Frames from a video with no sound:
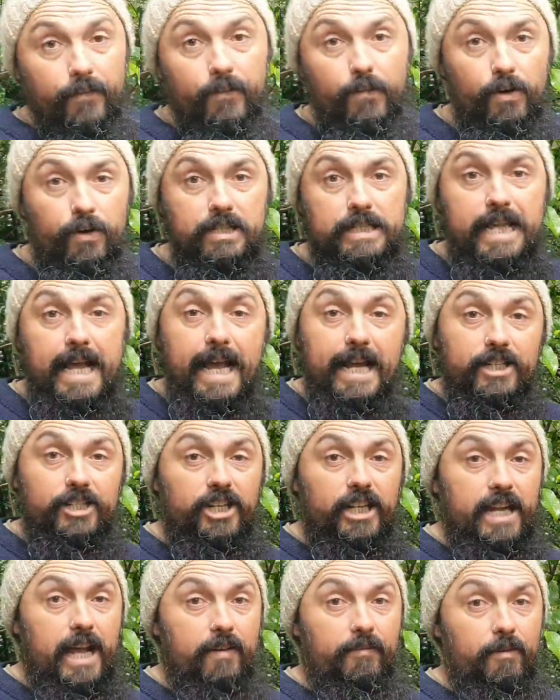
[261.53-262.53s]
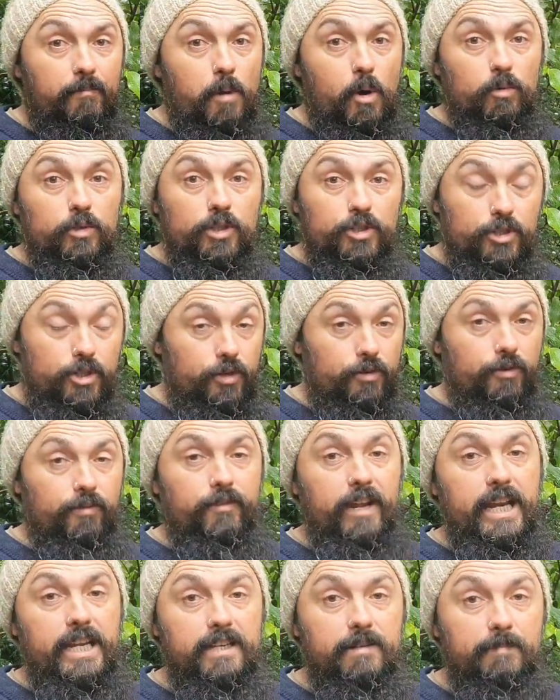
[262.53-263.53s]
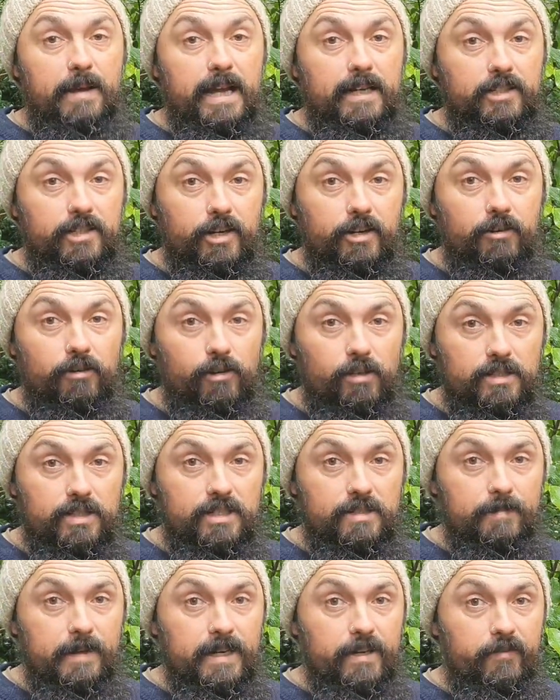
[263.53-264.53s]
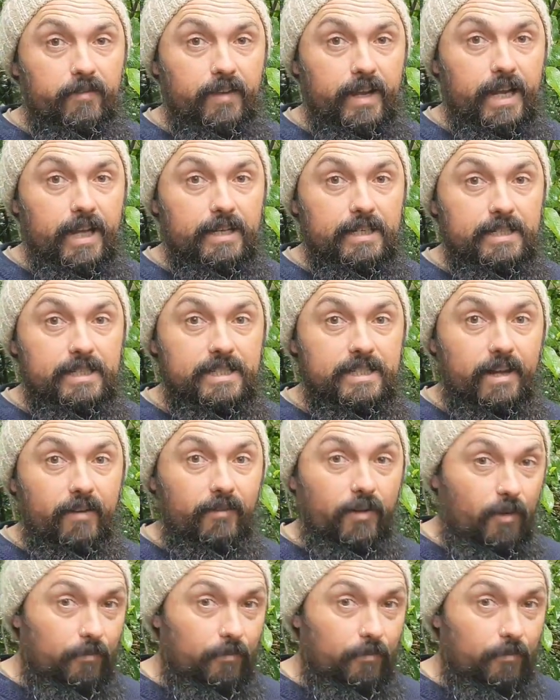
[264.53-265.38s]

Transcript: fruits, they actually have a multitude of antibacterial that's been found and stuff.